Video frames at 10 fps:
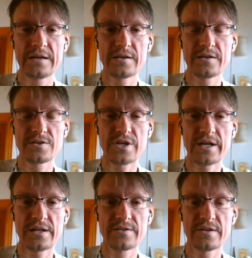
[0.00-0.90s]
in a
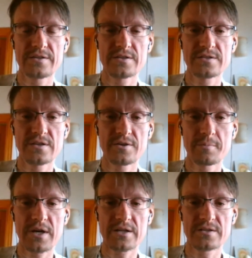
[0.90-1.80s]
child that they see in their
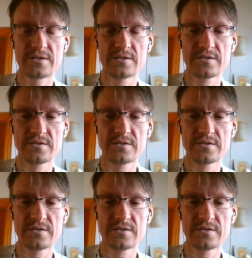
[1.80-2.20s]
practice?